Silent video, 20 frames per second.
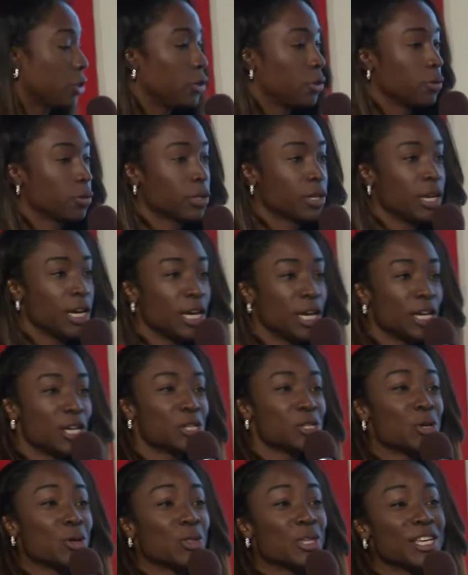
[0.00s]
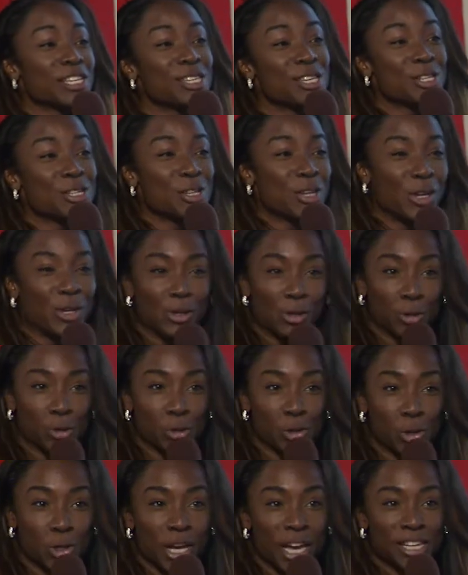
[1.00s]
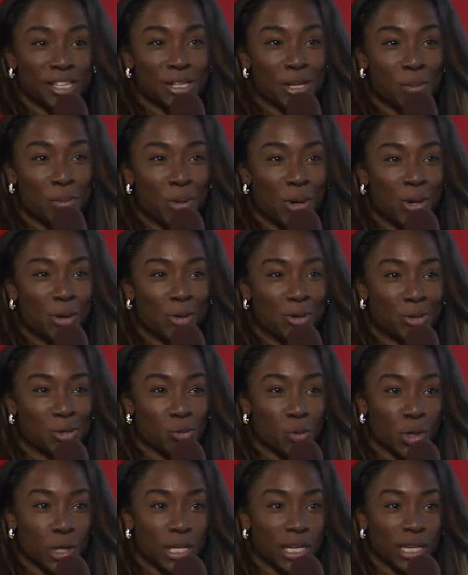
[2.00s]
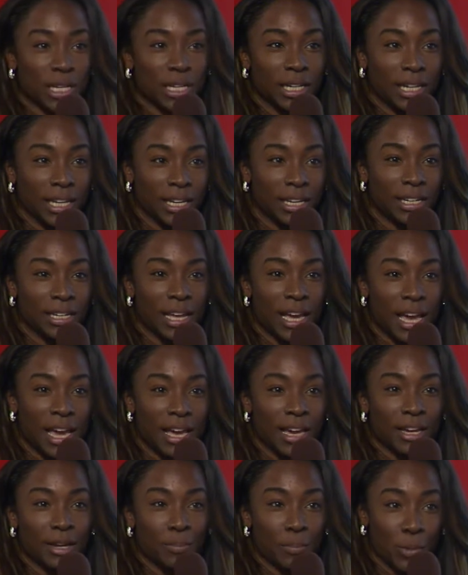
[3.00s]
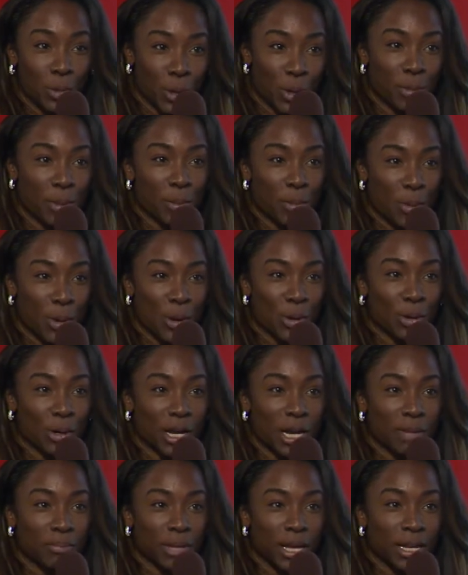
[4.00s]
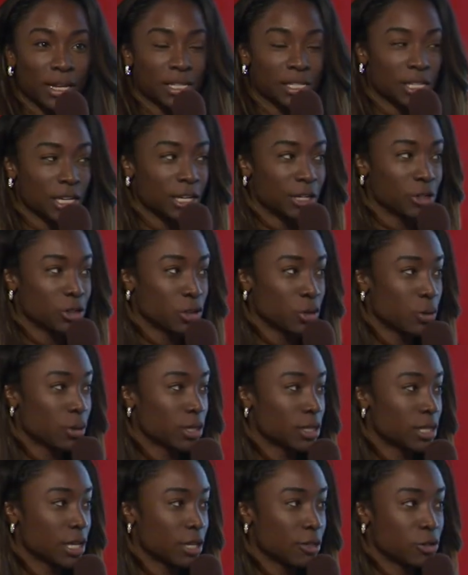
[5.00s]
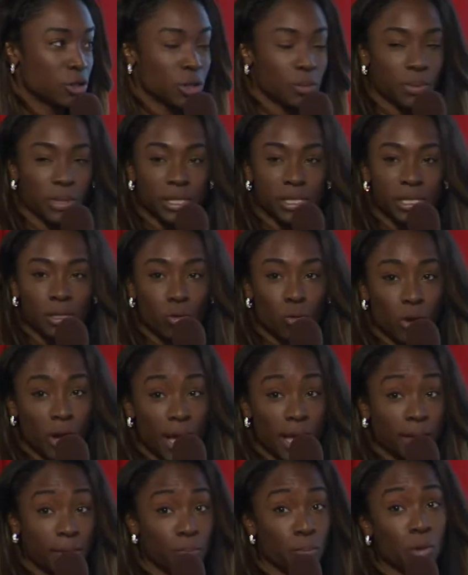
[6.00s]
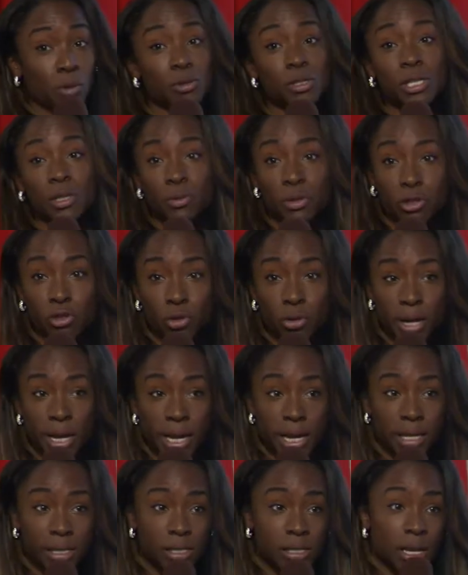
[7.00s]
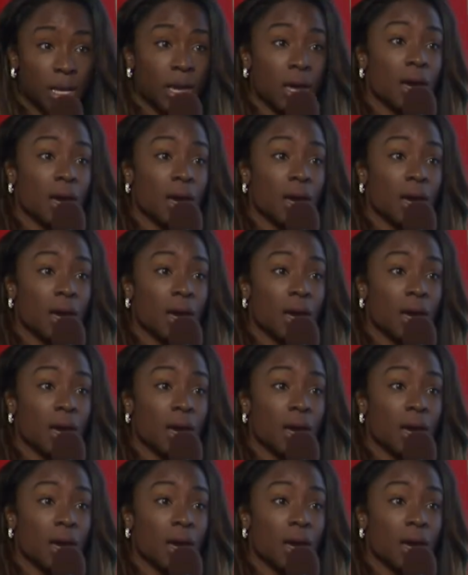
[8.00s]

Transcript: youth. So this is huge. As someone who's working in an employment program that is geared towards LGBT, well, mostly with trans,